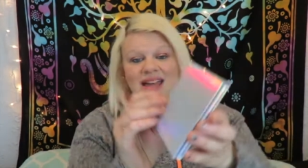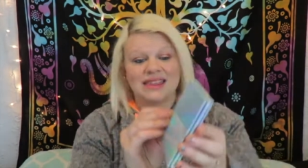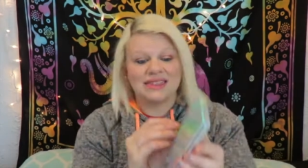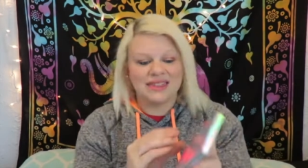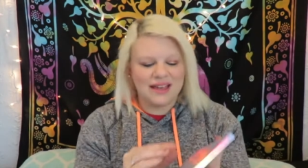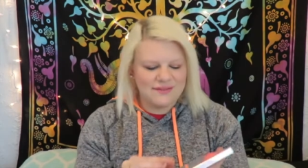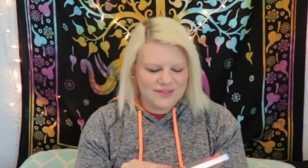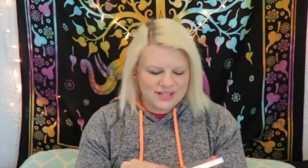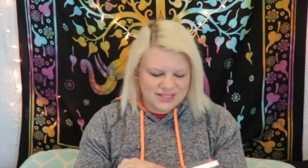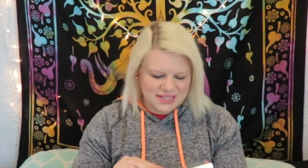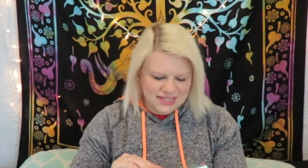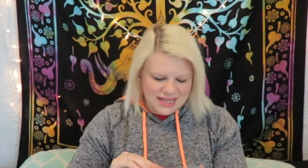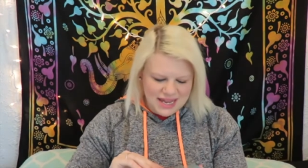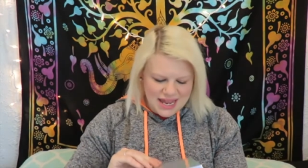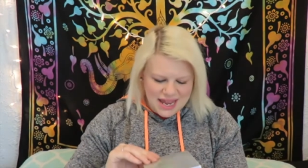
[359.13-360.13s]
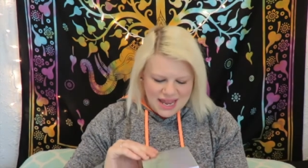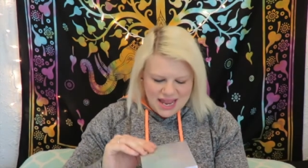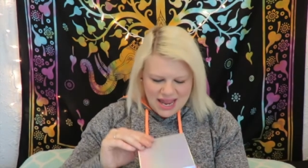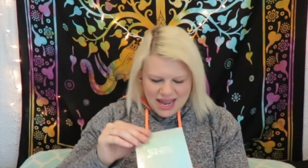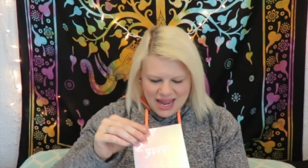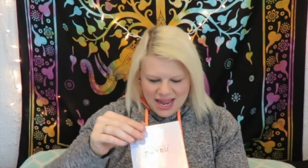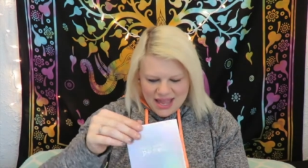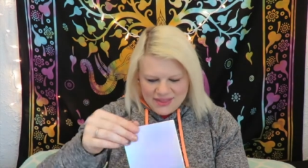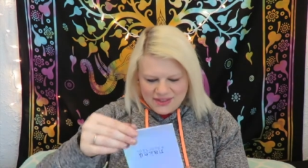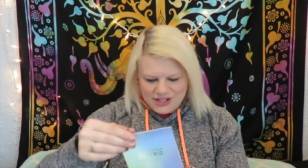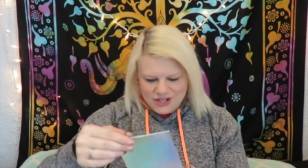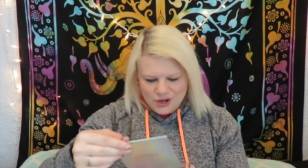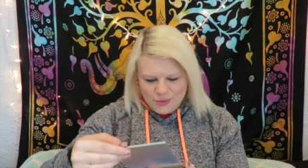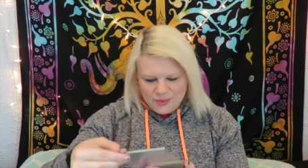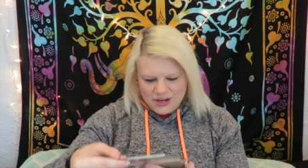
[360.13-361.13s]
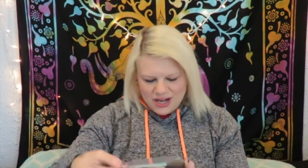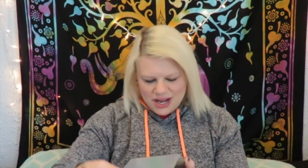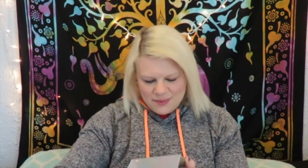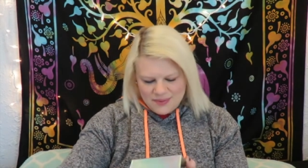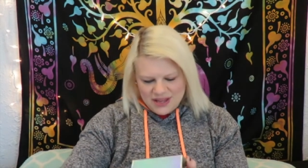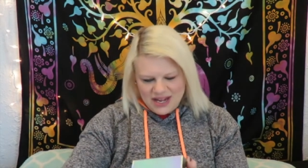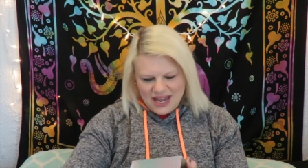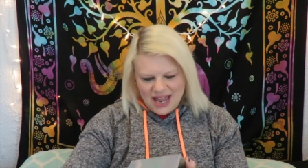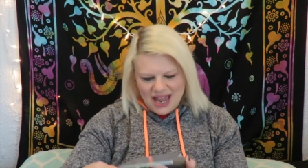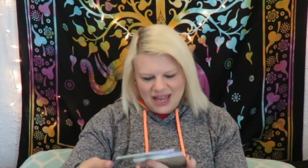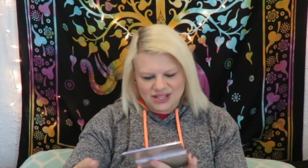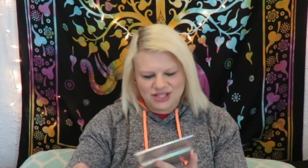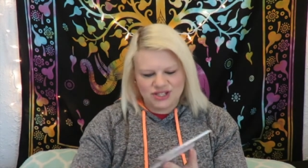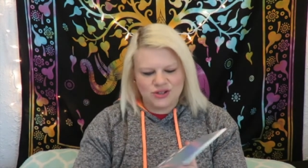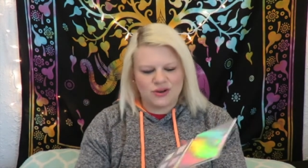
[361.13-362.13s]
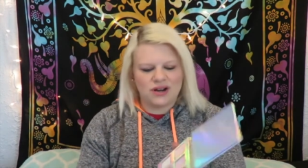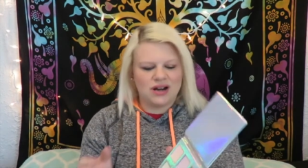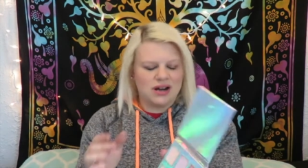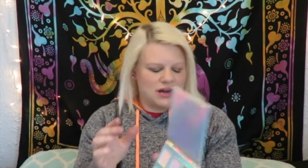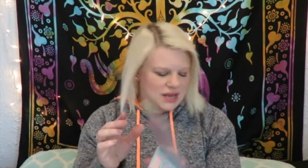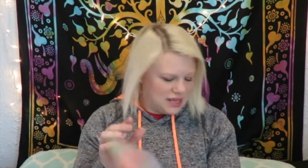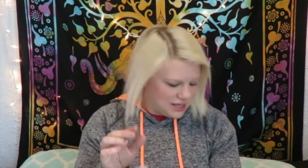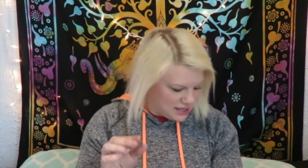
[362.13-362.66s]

I love it. And then you open it up and it has your